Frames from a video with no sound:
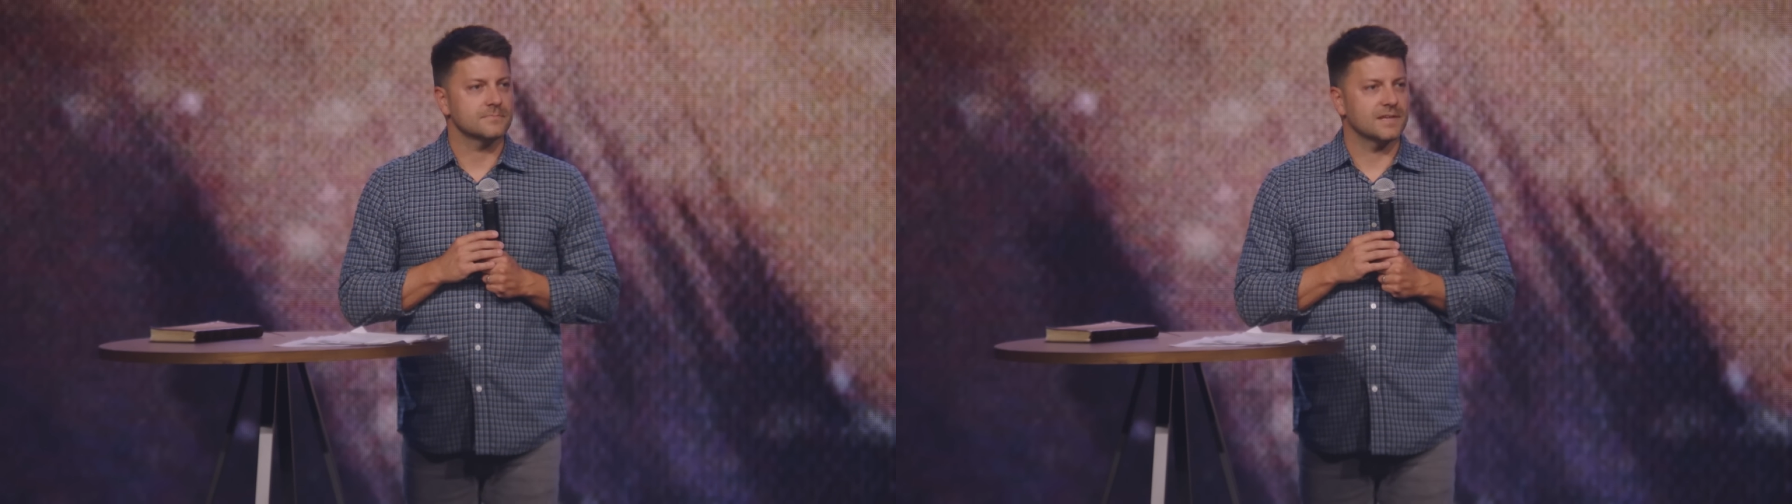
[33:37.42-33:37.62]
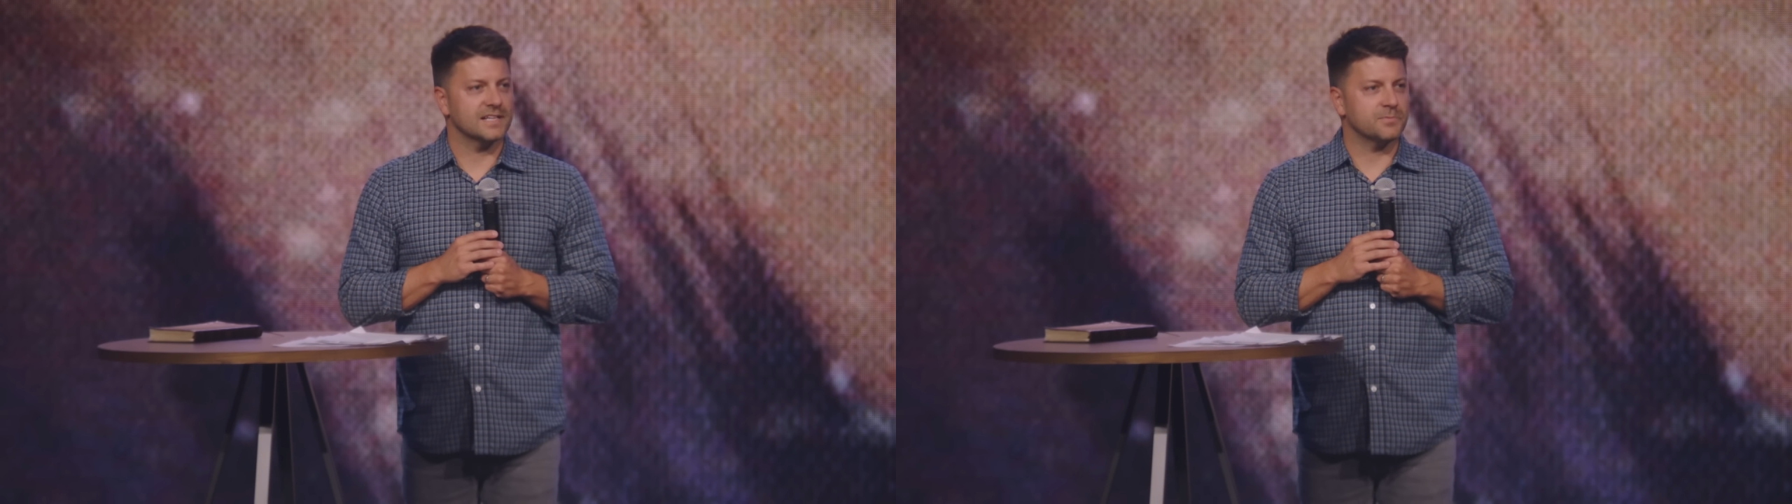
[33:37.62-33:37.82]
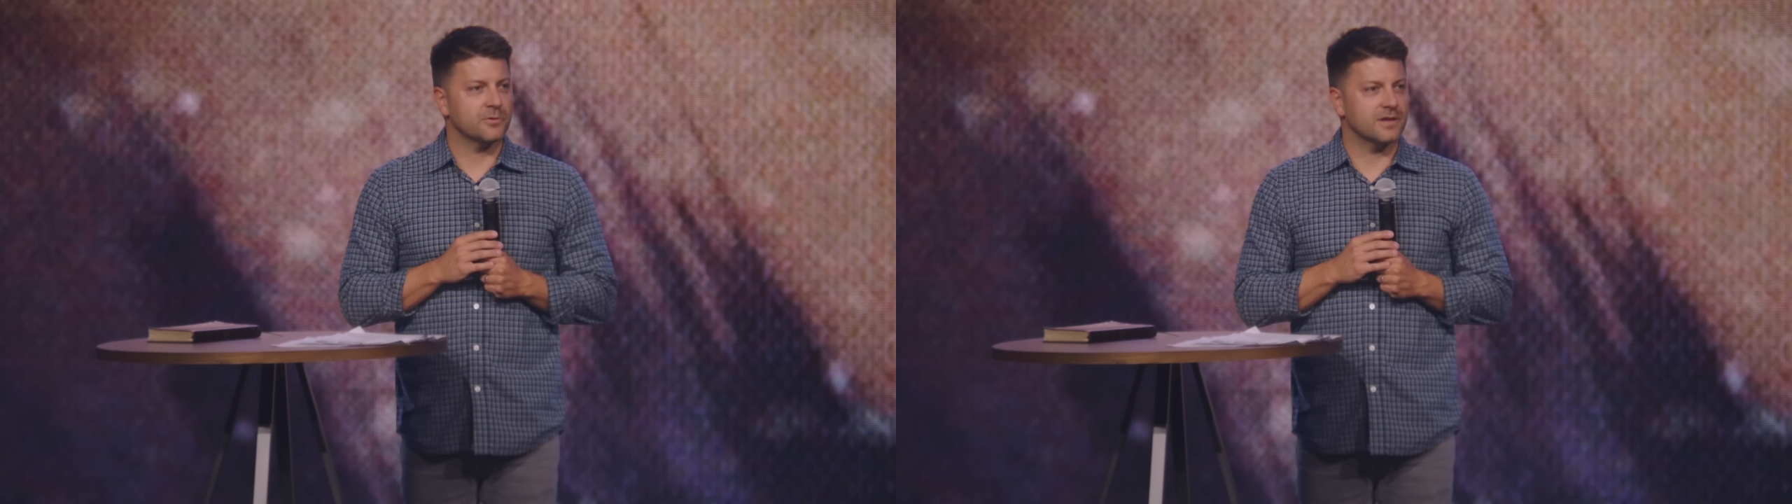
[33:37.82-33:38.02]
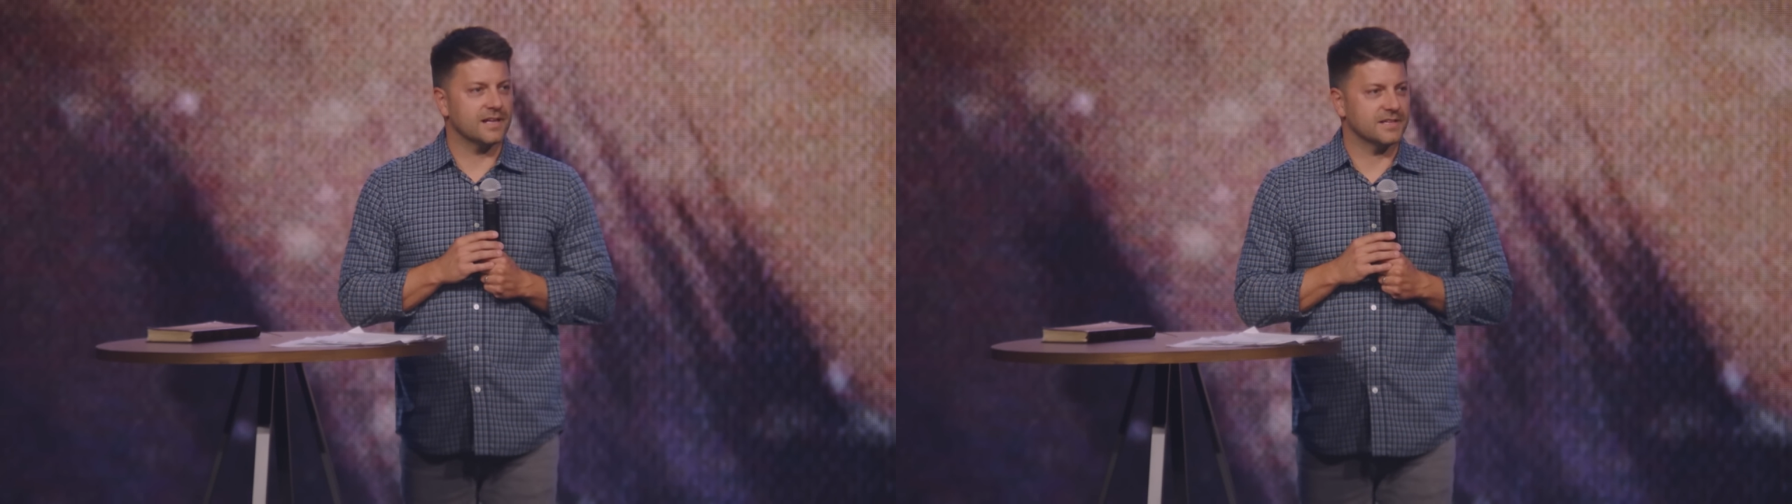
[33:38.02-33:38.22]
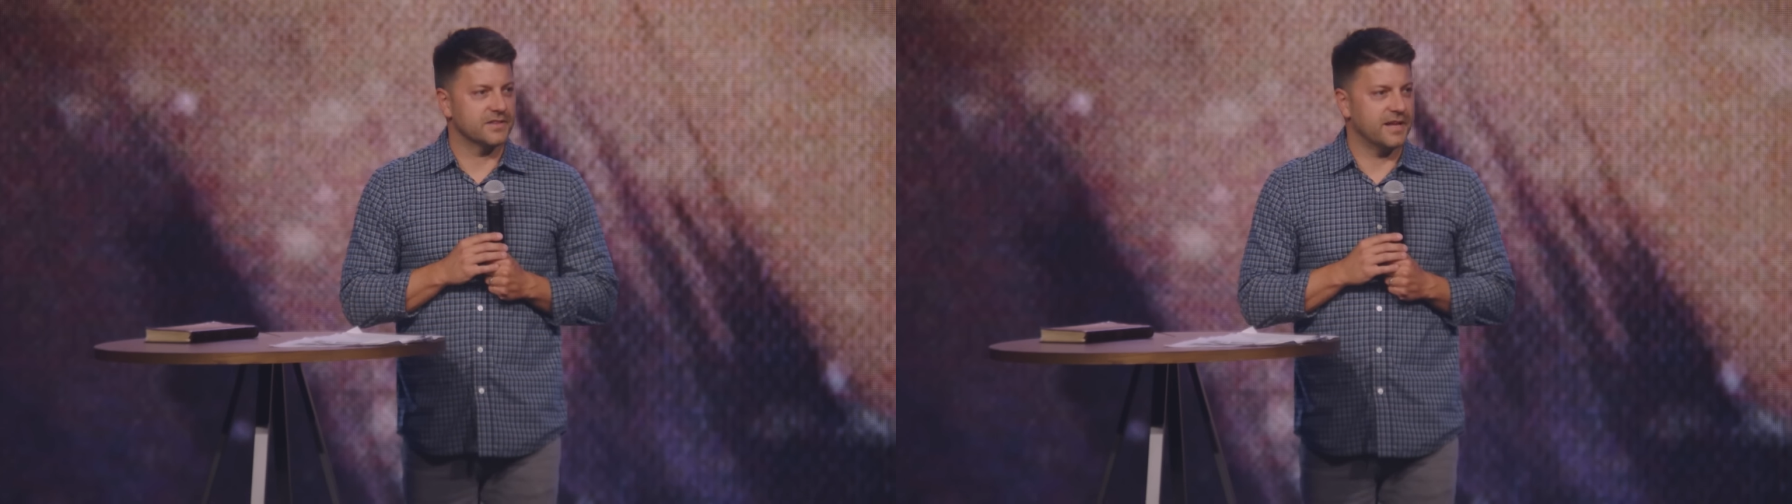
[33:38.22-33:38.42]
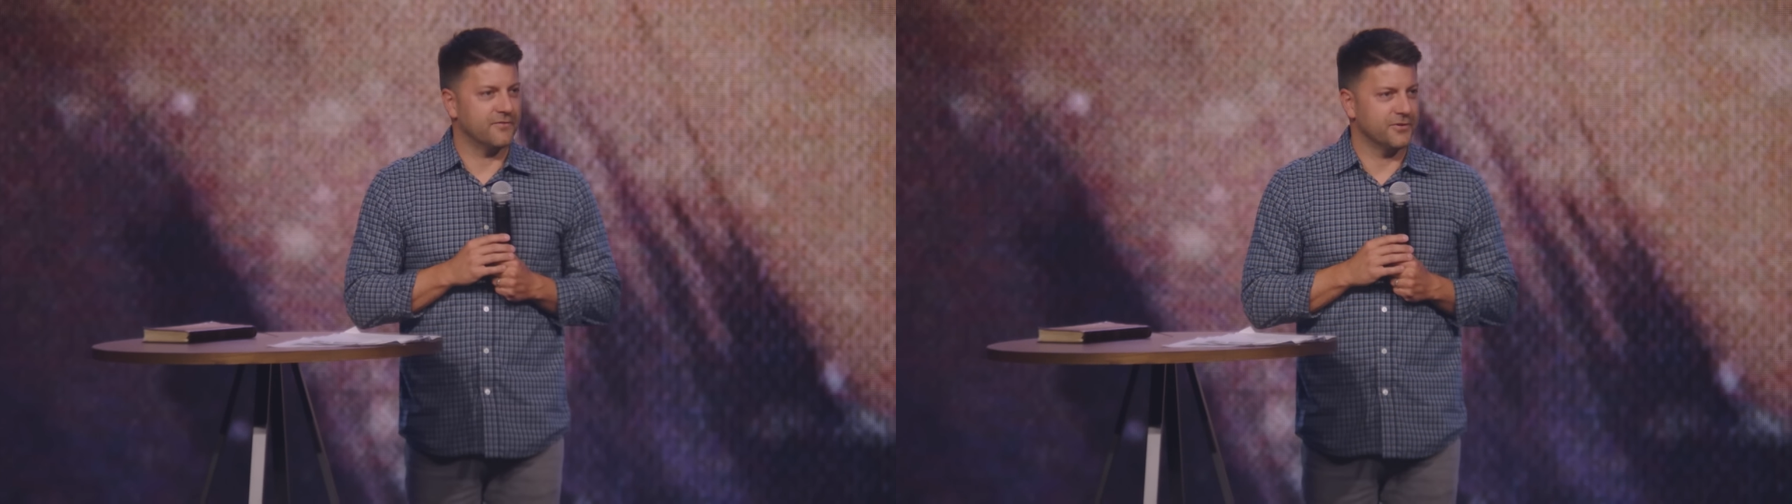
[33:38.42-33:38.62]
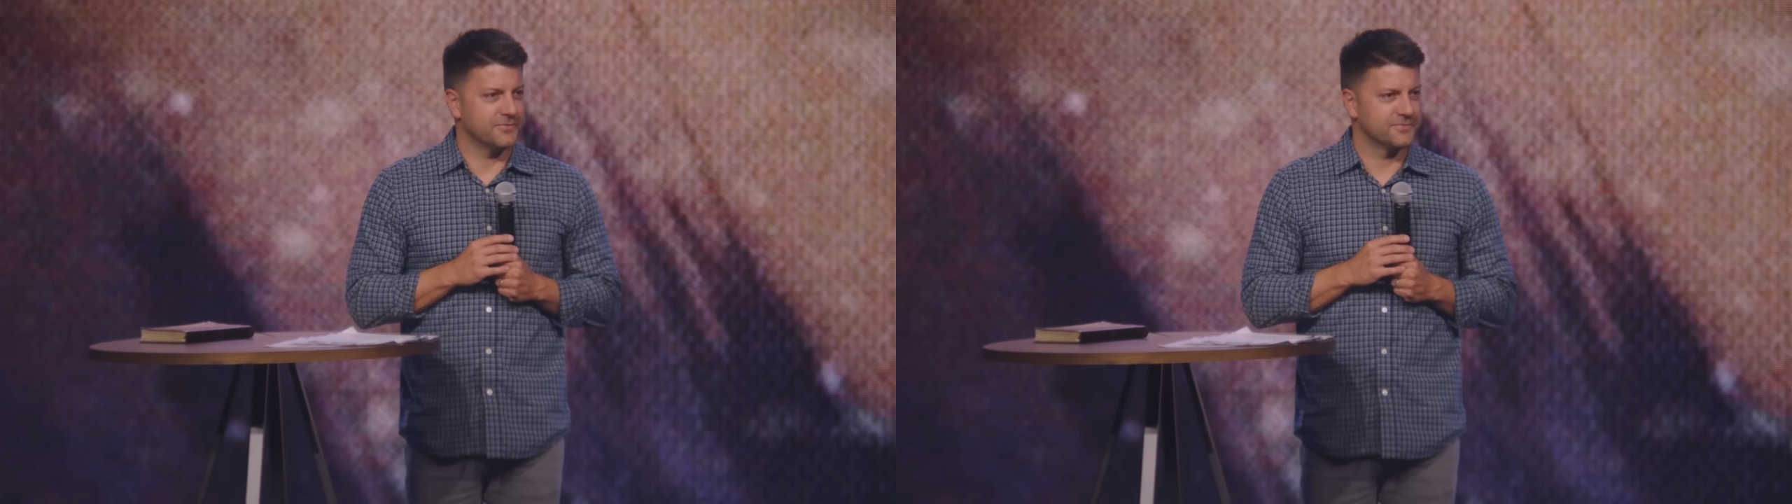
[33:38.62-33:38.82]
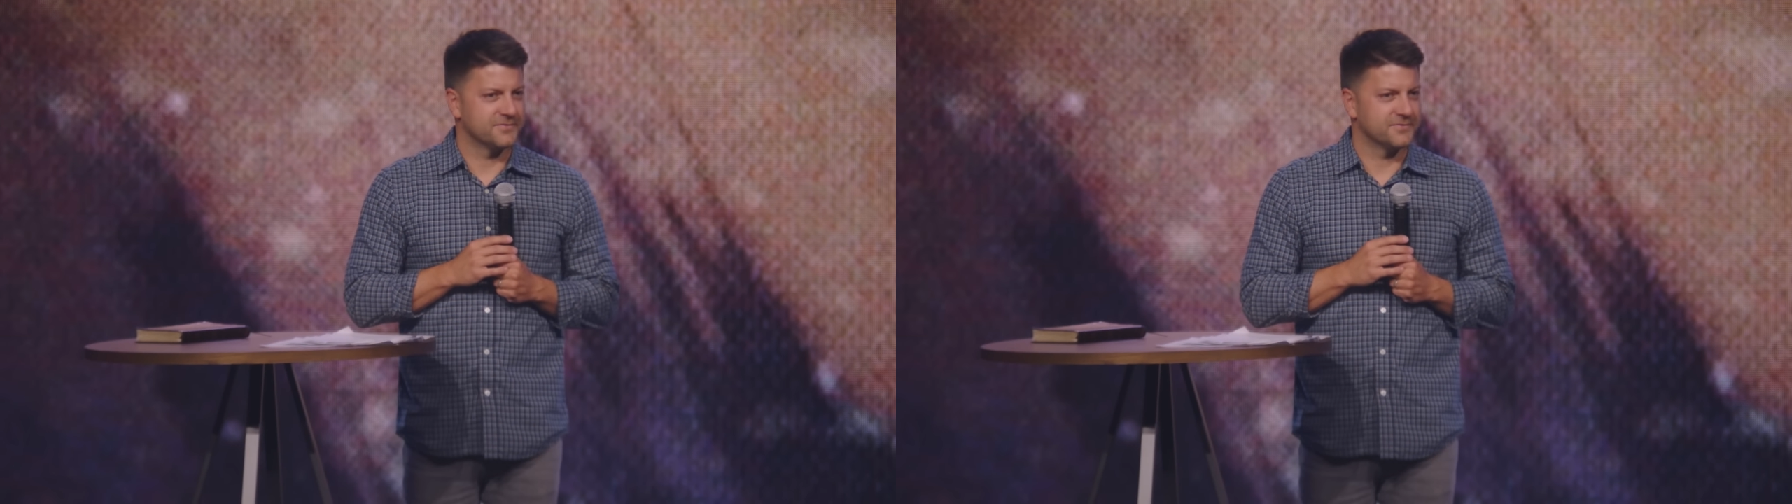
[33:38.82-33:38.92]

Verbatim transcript: That's more likely than ever.